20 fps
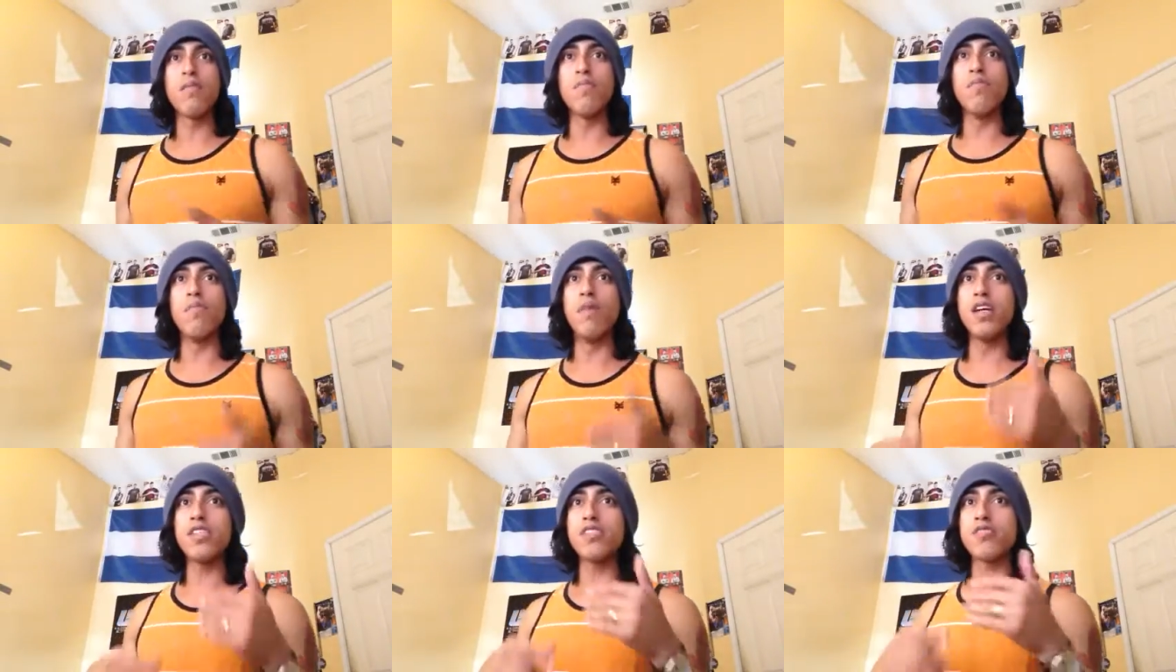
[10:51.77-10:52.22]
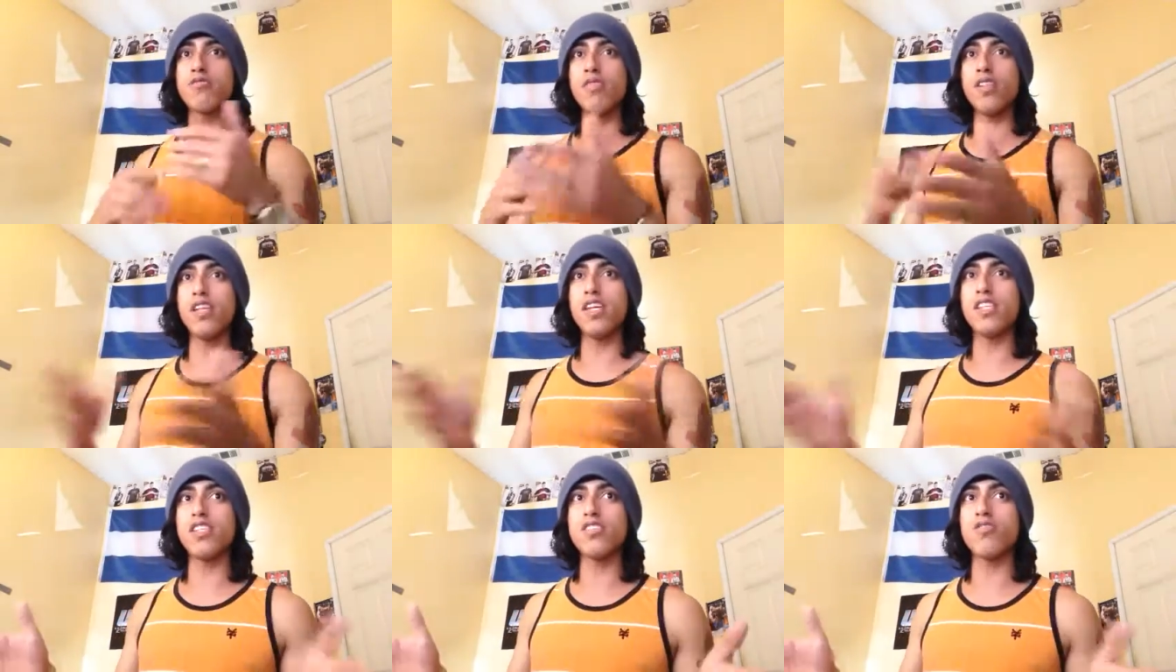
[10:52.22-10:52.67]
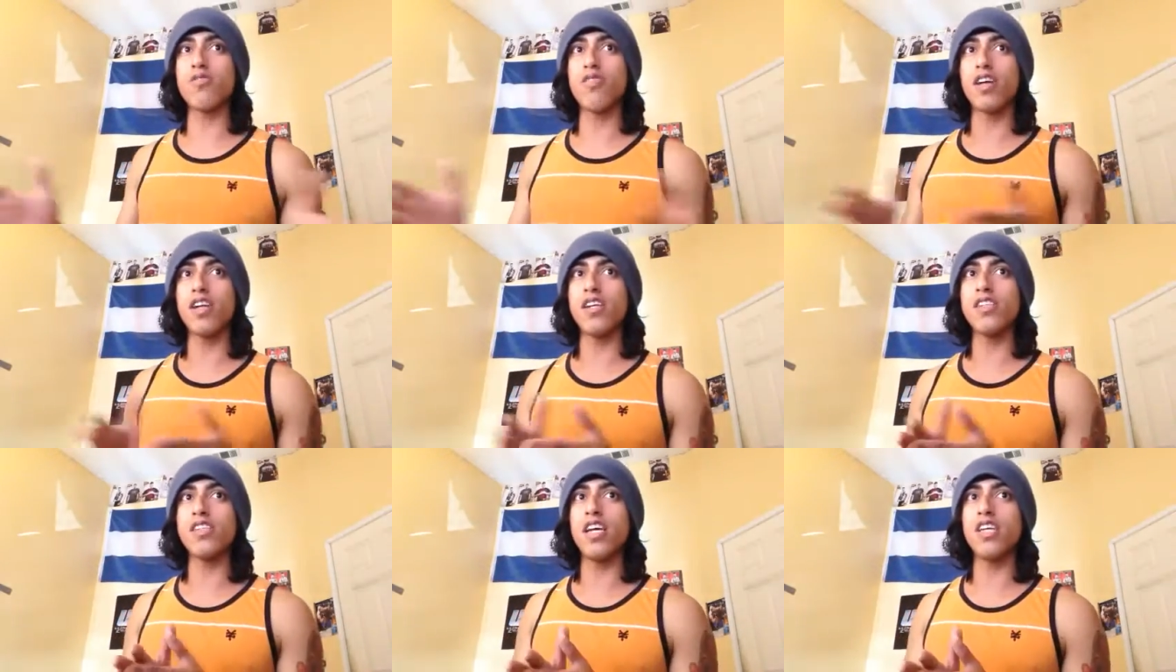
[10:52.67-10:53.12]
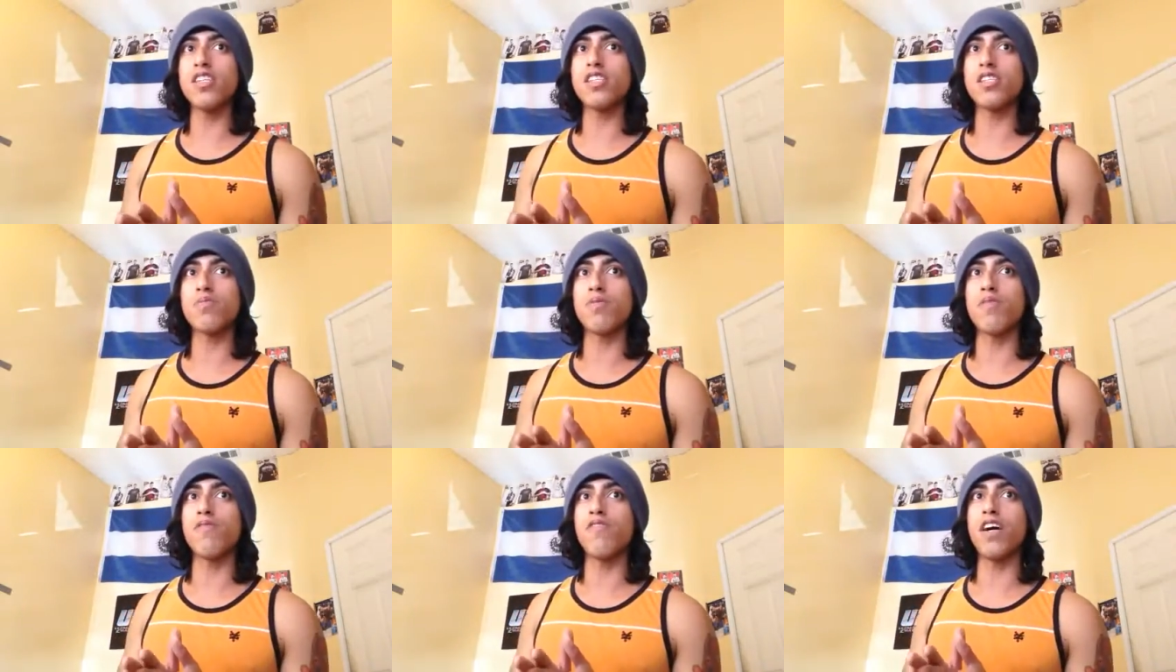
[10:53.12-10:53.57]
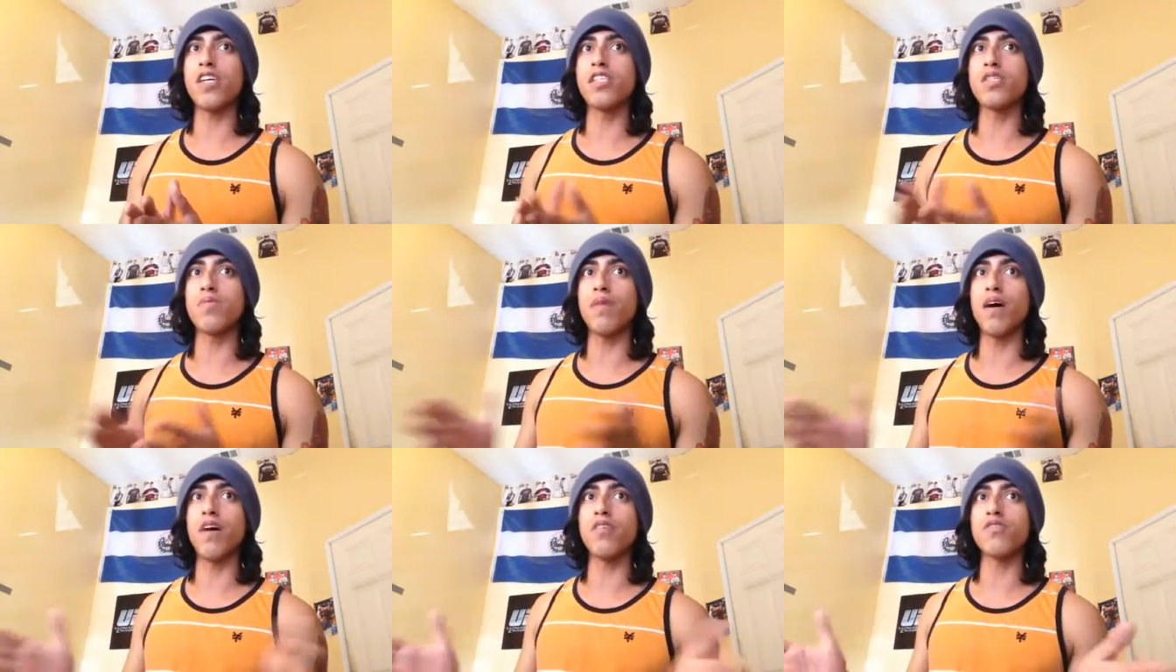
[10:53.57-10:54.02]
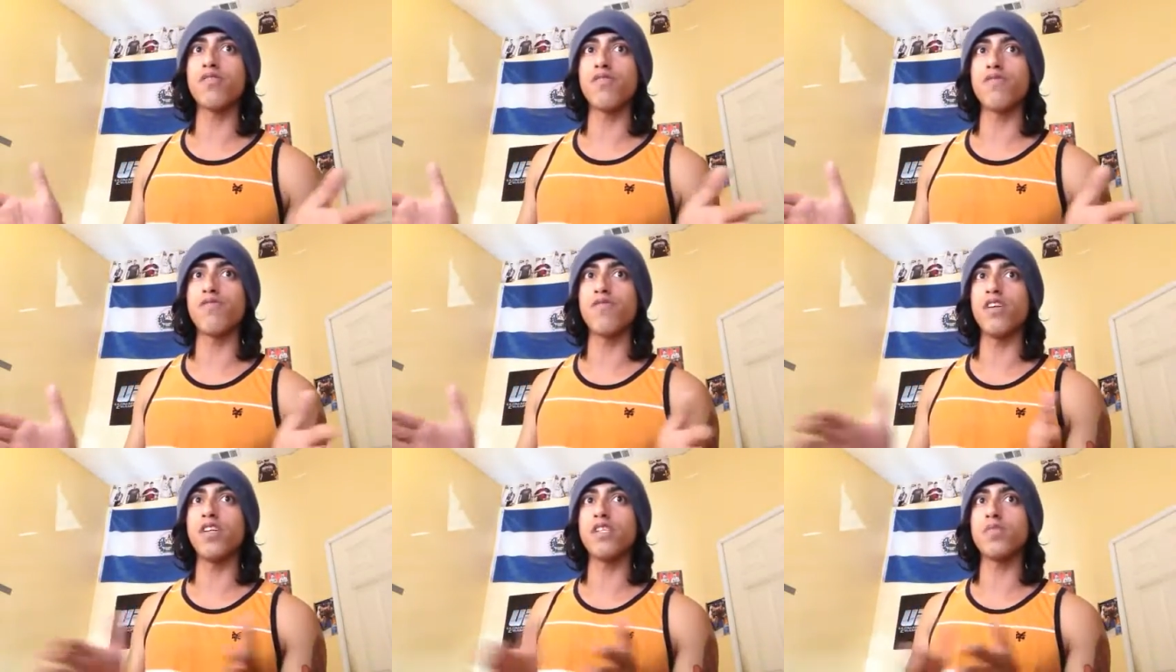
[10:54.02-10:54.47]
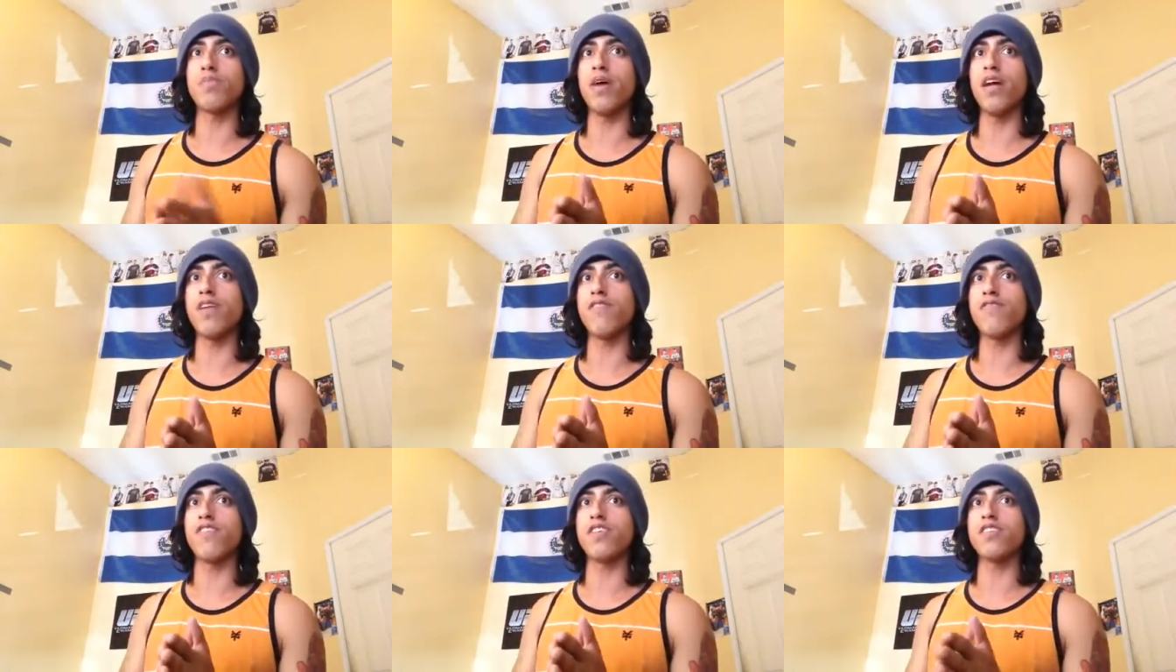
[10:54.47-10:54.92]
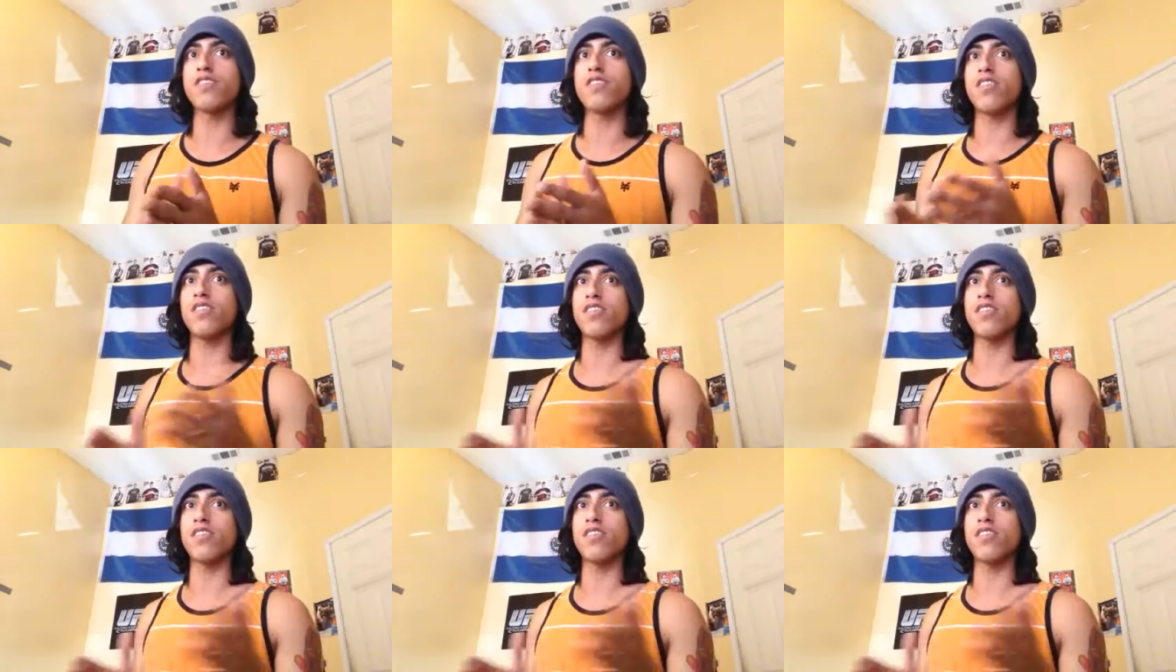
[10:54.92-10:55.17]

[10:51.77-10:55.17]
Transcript: Must religious organizations provide spousal fringe benefits